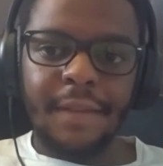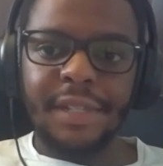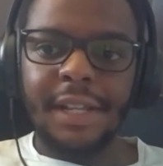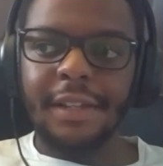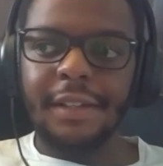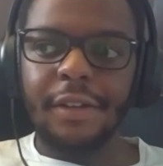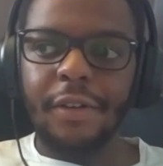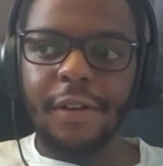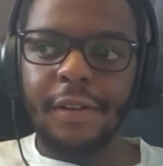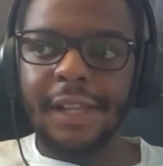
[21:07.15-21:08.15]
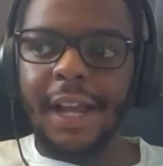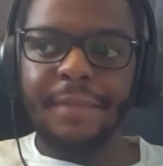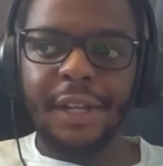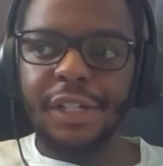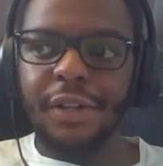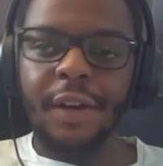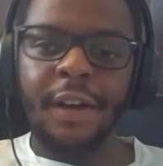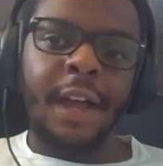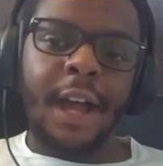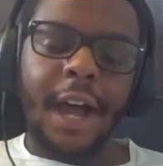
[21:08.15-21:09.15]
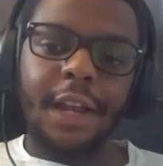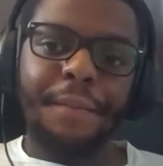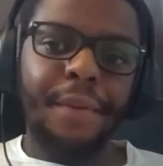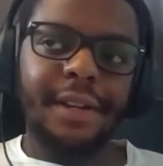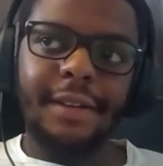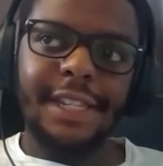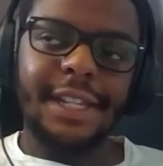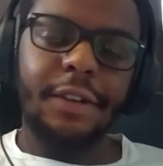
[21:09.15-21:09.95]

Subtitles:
telling your line manager how you're progressing